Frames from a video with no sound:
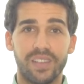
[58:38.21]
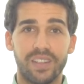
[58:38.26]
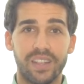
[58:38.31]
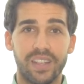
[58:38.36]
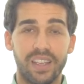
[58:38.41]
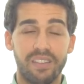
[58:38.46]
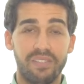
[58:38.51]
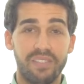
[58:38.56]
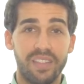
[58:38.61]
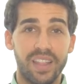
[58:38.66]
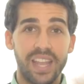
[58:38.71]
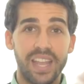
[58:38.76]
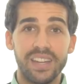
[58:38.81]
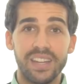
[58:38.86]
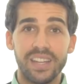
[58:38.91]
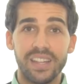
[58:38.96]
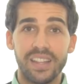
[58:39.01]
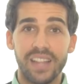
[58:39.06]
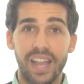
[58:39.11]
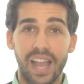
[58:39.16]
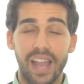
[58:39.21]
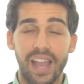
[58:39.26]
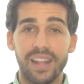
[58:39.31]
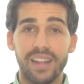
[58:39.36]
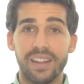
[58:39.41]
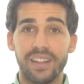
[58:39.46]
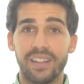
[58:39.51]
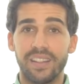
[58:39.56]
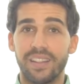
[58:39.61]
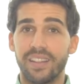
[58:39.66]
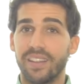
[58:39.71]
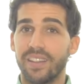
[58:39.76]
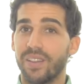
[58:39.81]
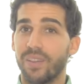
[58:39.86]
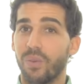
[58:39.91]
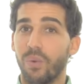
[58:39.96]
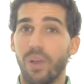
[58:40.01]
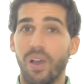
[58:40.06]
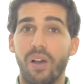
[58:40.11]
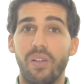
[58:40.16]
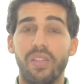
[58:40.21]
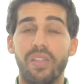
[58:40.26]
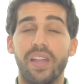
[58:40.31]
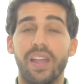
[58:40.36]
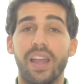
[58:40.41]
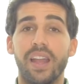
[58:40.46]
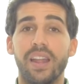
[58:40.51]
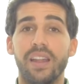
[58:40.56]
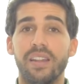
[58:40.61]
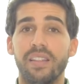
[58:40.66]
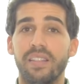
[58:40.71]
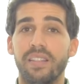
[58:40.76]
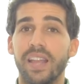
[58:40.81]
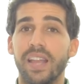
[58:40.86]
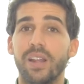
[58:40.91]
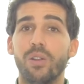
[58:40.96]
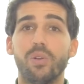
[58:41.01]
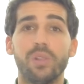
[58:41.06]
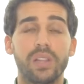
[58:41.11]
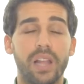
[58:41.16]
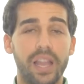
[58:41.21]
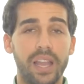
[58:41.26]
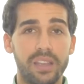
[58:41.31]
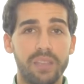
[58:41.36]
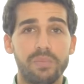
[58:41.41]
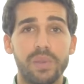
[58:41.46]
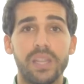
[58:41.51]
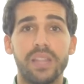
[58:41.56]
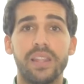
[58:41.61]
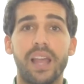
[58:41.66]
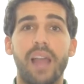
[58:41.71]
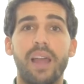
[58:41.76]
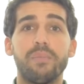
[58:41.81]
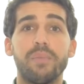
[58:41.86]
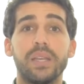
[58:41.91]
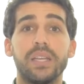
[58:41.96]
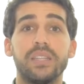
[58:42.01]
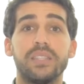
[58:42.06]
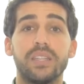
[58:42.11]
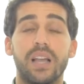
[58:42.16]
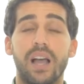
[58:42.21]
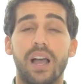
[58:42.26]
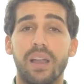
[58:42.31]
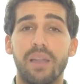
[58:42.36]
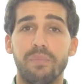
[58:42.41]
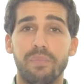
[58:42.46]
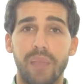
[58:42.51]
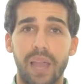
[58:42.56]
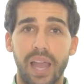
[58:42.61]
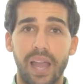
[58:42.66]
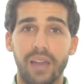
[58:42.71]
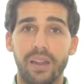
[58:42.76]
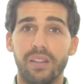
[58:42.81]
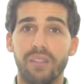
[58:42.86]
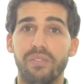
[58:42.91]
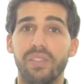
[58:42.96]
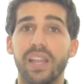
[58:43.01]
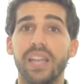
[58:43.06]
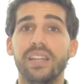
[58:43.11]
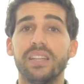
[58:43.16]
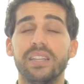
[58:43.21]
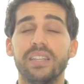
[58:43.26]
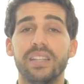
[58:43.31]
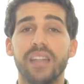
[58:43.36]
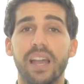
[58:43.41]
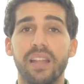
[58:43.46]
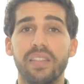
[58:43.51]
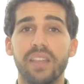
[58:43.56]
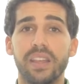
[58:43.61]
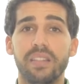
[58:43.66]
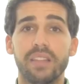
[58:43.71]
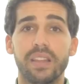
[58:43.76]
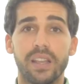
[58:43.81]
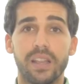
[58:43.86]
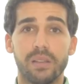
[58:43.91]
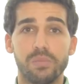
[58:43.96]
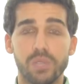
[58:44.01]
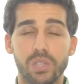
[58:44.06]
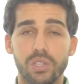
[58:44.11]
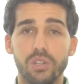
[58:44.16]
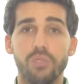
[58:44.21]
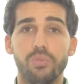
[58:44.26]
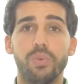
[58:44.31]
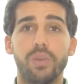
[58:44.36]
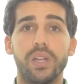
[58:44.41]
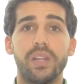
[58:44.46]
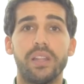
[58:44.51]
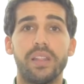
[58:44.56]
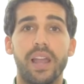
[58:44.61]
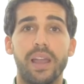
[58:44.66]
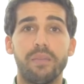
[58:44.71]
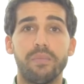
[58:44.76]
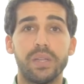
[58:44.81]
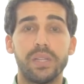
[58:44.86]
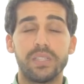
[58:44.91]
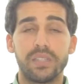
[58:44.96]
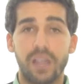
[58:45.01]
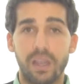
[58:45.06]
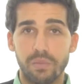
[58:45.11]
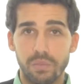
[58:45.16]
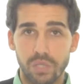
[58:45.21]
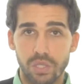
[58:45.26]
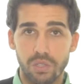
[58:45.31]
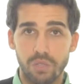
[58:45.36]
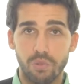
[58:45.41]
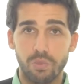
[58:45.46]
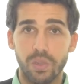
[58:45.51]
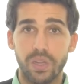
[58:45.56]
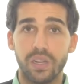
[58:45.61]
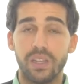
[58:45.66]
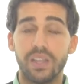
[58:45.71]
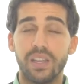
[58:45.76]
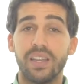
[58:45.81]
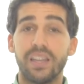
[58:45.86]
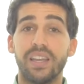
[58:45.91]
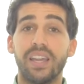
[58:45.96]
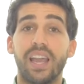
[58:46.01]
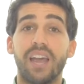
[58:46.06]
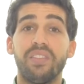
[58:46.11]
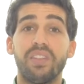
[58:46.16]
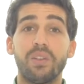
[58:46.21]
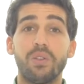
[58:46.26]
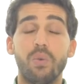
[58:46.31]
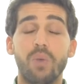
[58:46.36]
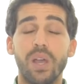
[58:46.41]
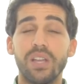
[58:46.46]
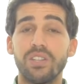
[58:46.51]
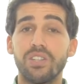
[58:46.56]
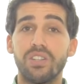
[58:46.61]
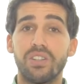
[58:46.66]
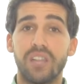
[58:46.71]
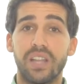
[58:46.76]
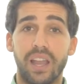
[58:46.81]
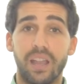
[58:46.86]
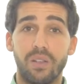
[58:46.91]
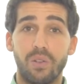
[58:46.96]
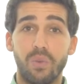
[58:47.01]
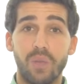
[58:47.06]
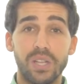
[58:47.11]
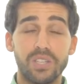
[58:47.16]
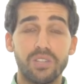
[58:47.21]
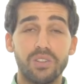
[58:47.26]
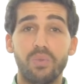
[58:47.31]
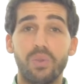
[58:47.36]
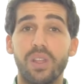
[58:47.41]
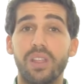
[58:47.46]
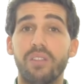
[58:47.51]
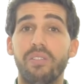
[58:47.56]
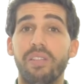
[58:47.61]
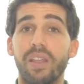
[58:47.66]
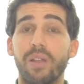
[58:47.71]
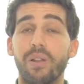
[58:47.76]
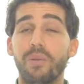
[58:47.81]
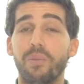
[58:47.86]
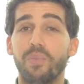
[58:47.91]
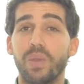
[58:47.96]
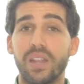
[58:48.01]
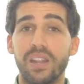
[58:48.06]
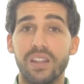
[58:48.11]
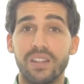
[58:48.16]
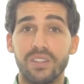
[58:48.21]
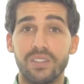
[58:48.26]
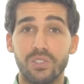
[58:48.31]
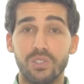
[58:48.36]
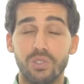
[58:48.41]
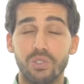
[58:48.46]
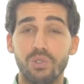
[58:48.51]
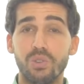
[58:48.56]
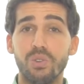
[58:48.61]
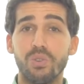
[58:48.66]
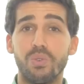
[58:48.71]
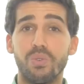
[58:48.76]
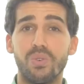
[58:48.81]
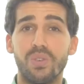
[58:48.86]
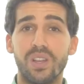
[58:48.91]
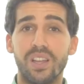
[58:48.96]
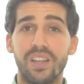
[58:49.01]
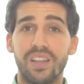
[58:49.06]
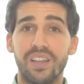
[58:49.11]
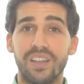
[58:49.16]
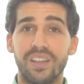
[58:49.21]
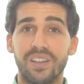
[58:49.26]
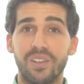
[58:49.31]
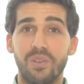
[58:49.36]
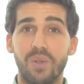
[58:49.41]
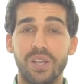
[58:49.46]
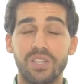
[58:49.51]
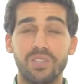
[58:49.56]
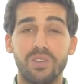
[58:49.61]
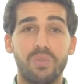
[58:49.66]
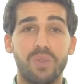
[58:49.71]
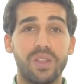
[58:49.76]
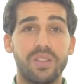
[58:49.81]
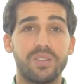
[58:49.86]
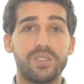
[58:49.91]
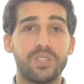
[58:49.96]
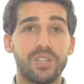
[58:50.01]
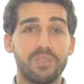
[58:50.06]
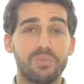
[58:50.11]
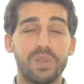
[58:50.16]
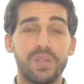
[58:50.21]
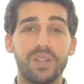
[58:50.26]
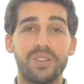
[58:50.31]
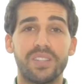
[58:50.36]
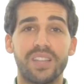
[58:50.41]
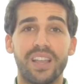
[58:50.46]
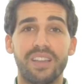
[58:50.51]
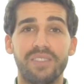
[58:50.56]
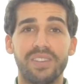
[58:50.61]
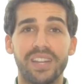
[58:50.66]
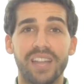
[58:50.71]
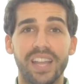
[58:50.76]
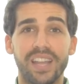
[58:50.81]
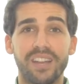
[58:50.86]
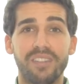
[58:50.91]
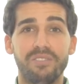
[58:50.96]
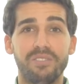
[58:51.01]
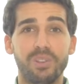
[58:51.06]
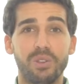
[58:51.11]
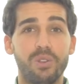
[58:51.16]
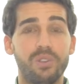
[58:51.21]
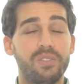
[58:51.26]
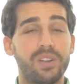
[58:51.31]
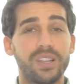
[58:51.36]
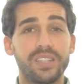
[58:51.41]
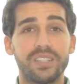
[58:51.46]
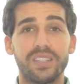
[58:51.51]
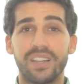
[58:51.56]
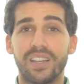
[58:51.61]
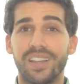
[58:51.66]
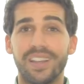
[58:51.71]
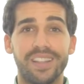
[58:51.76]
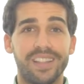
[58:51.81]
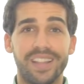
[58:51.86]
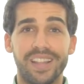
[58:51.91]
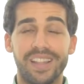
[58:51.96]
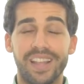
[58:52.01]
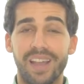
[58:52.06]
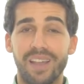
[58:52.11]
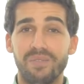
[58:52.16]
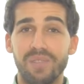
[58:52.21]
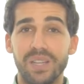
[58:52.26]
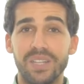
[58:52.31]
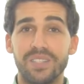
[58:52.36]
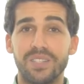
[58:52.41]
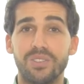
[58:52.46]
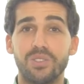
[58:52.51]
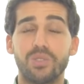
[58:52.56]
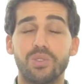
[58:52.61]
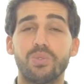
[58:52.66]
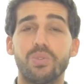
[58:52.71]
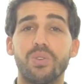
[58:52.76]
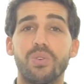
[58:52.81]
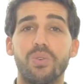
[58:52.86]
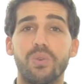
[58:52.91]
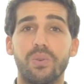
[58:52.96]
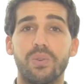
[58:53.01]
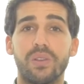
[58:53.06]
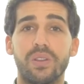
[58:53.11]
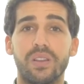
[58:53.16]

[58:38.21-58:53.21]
If they did that, well, then they don't like me, and that means I'm bad. If they did that, they think I'm stupid, and that means I'm stupid. And then question that. Question whether their opinion is true. Question whether just because they have a negative view of us, that means it's true.